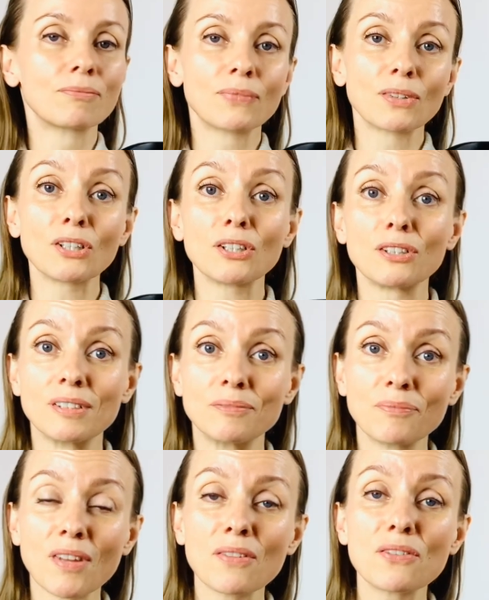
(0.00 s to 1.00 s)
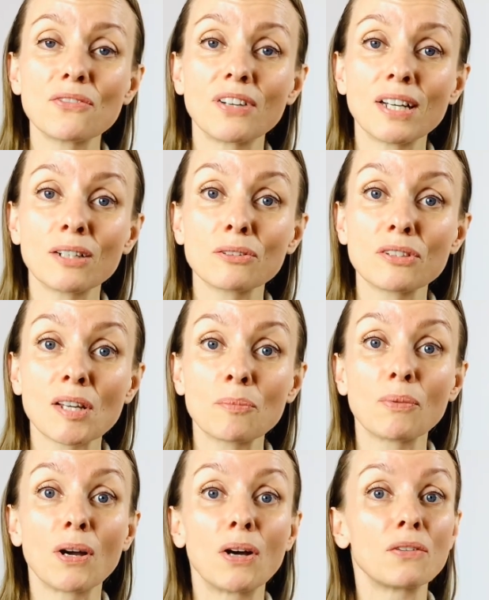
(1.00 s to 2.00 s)
Good. Now the final
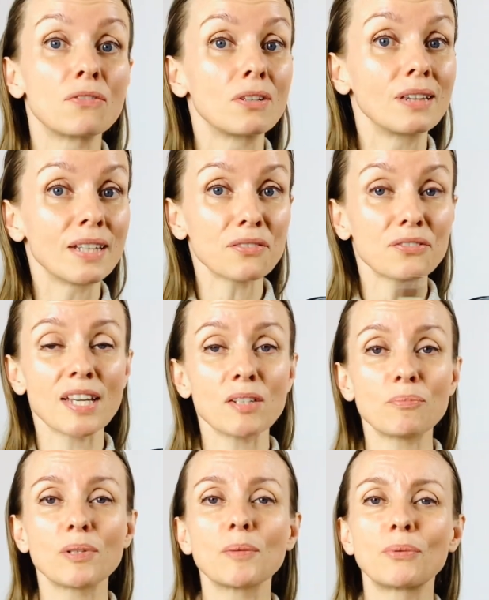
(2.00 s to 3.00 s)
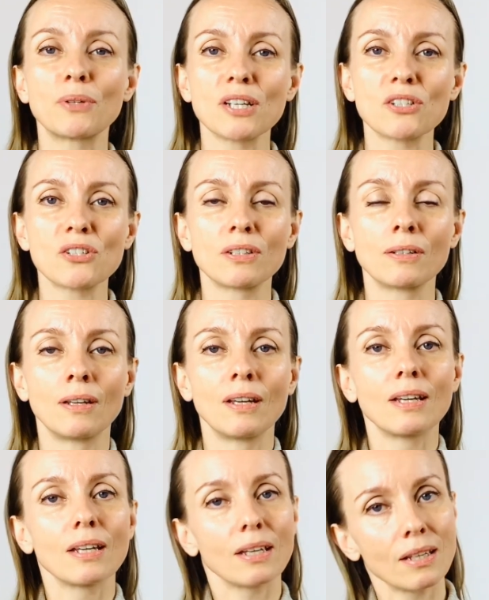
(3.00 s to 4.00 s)
step of the left hand preparation
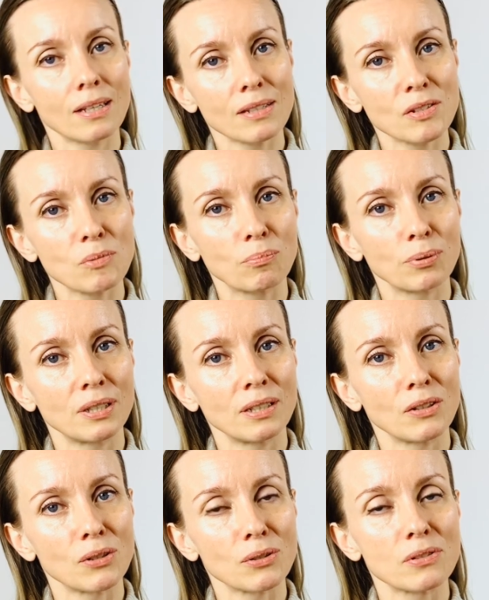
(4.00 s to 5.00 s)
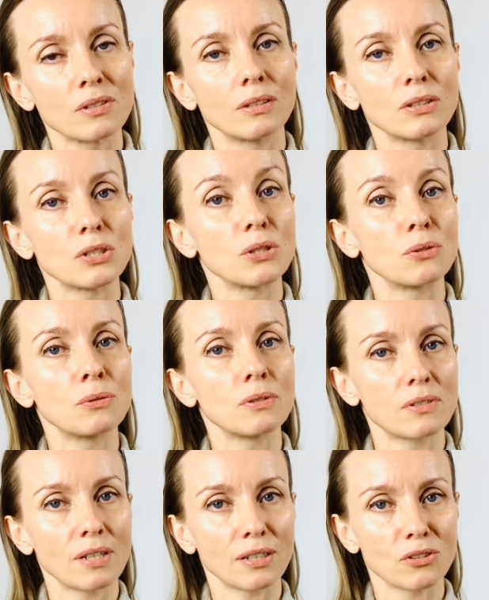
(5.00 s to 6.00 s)
is putting those 2
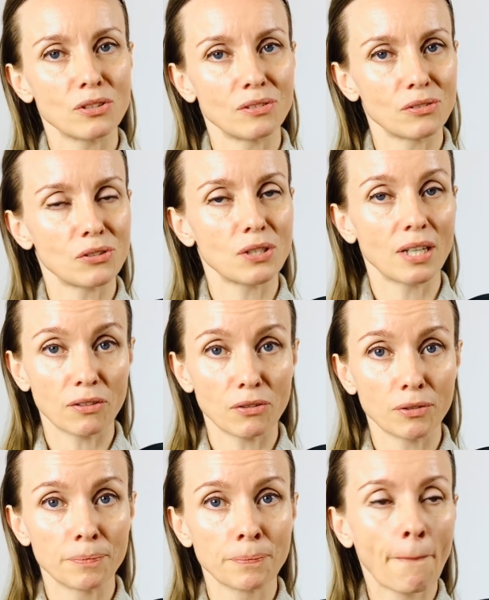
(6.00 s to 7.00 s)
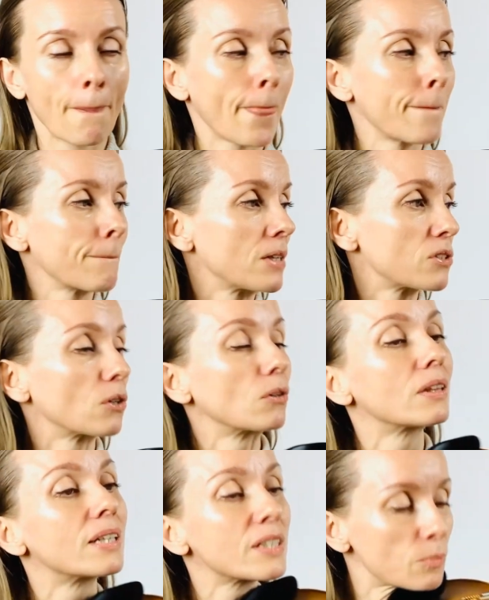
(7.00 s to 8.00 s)
sections together. So
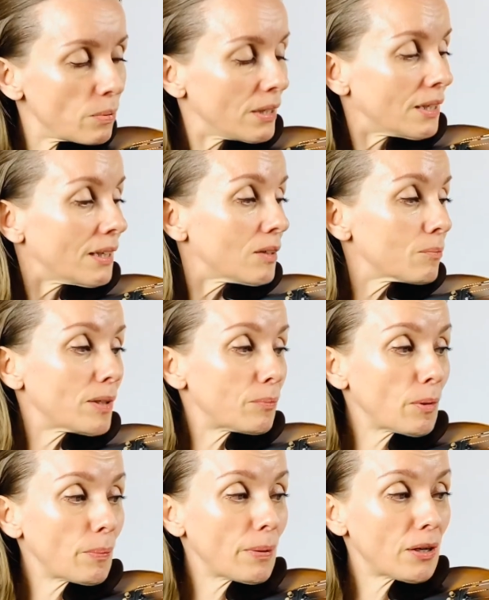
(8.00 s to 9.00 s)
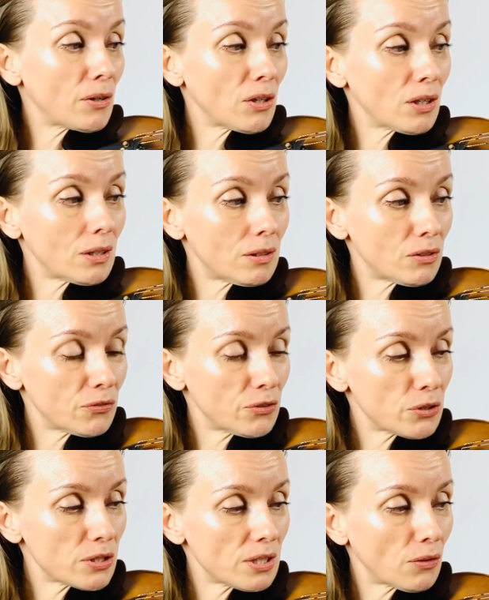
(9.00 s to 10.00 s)
let's begin by preparing our
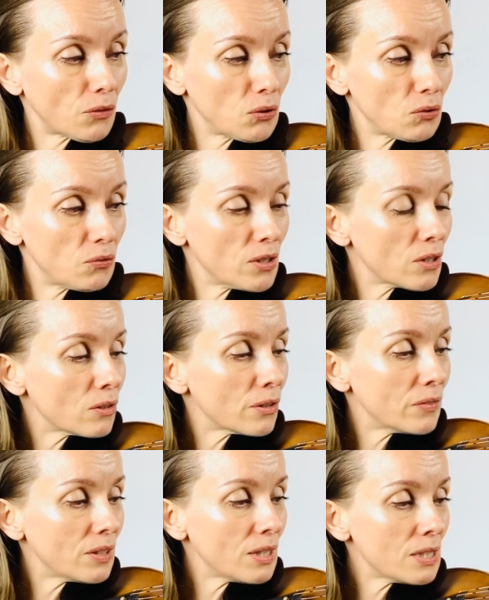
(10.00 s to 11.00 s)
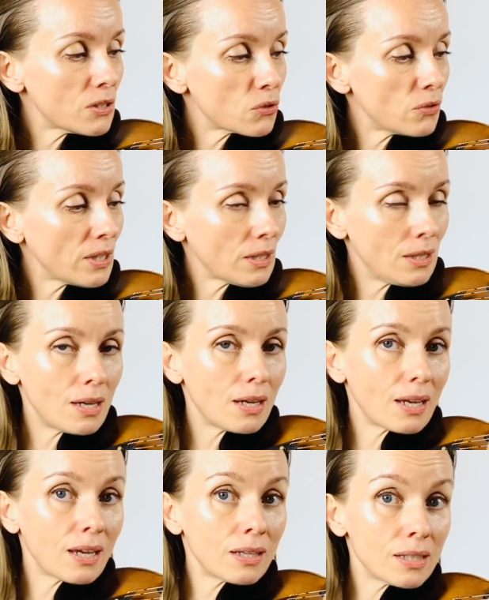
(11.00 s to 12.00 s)
first and third finger on the E string,
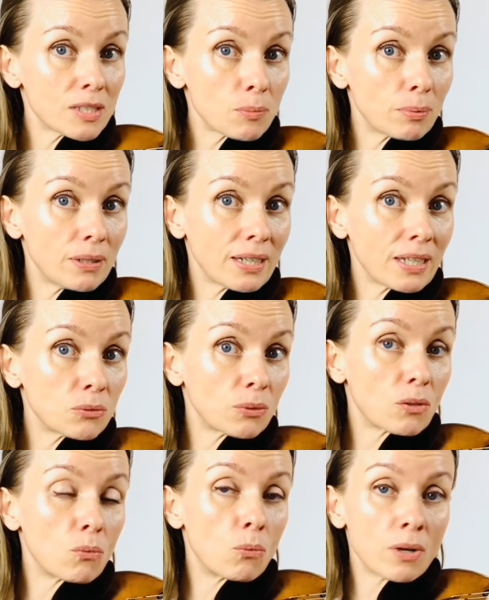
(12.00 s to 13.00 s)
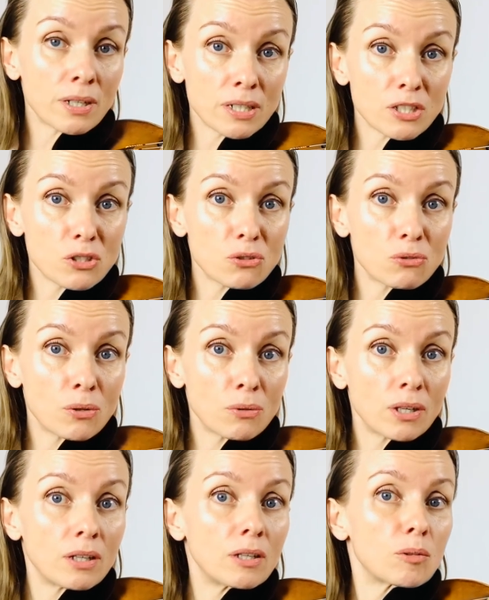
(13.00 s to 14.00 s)
and let's play it with 1
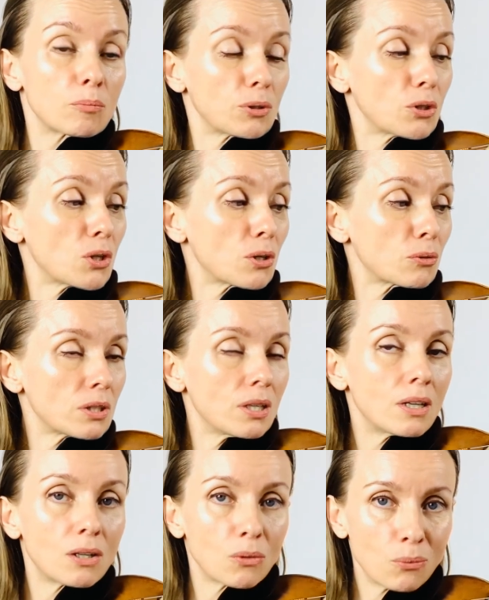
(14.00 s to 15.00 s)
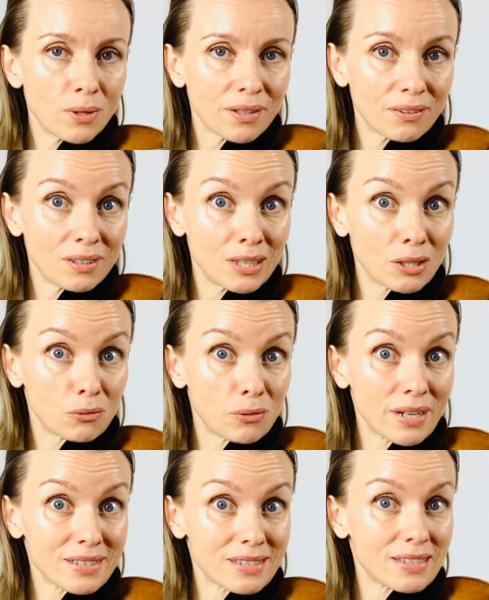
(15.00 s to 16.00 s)
stroke per note with little
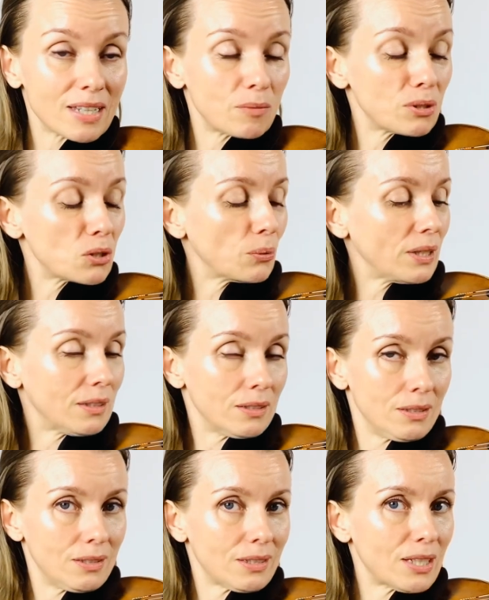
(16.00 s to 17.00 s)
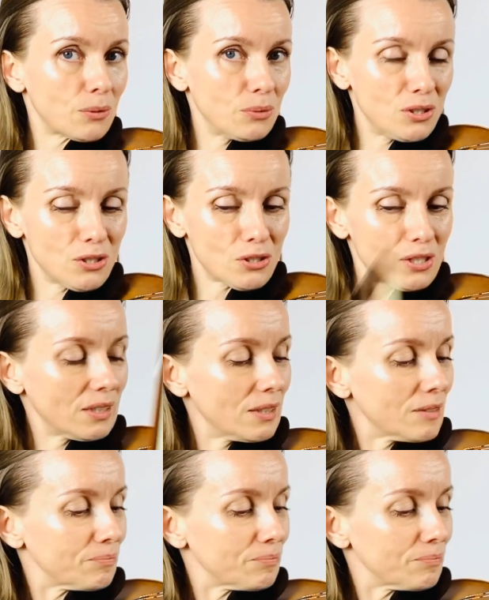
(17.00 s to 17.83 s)
rests in between like we just did.